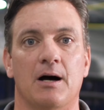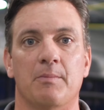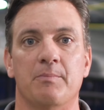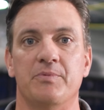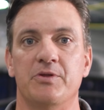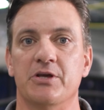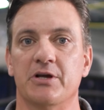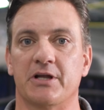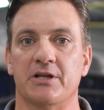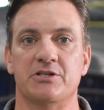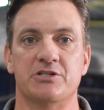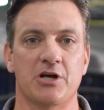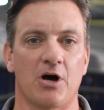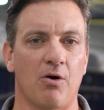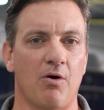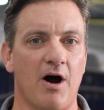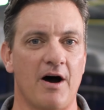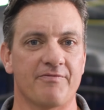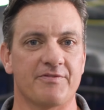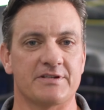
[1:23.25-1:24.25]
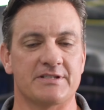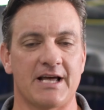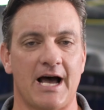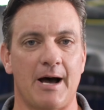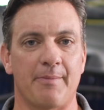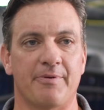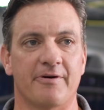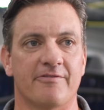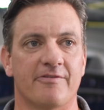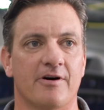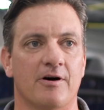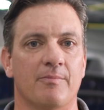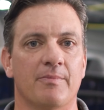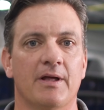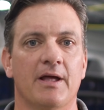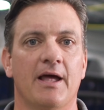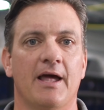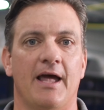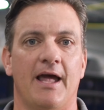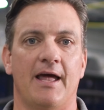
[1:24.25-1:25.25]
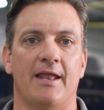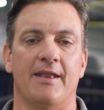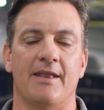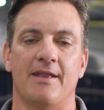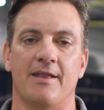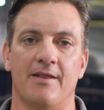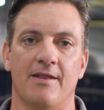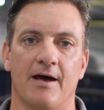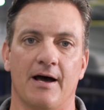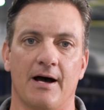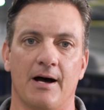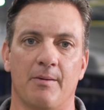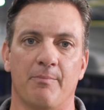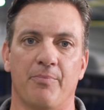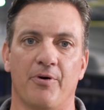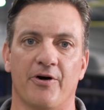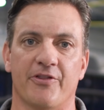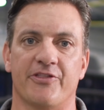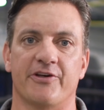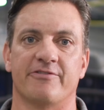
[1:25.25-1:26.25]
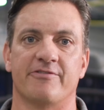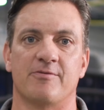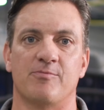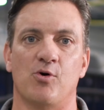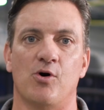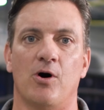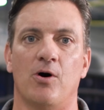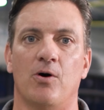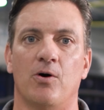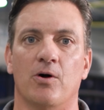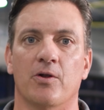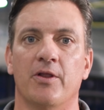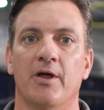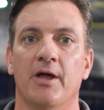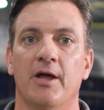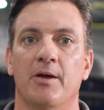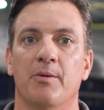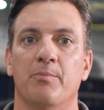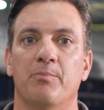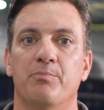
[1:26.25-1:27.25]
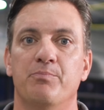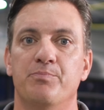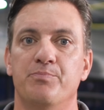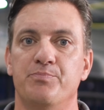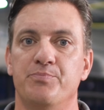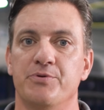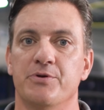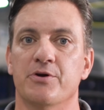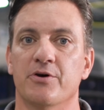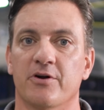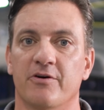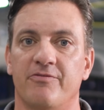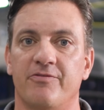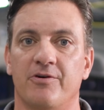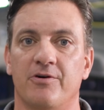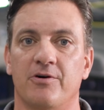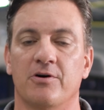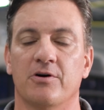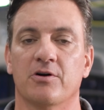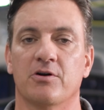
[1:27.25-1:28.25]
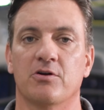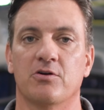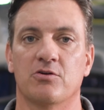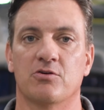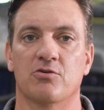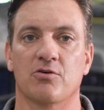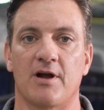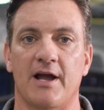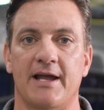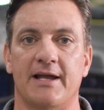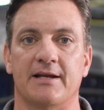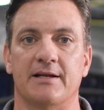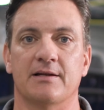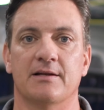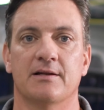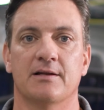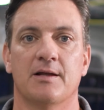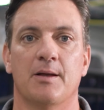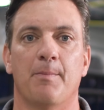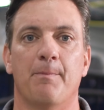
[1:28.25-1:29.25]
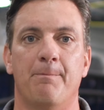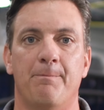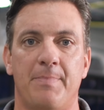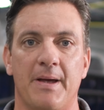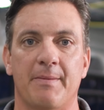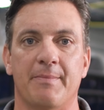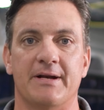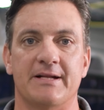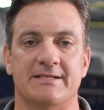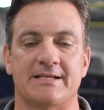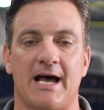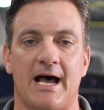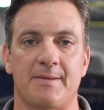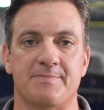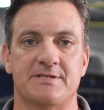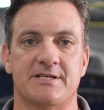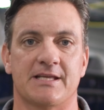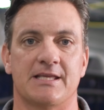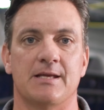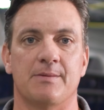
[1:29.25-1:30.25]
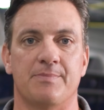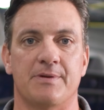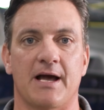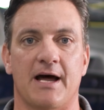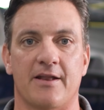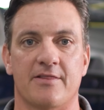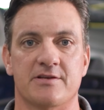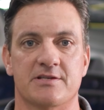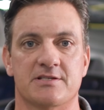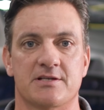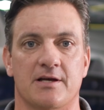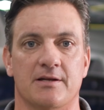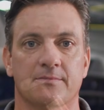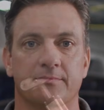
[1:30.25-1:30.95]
you can tow off the top of them, and both of them will hold beautiful, great bimini tops to keep you out of the sun.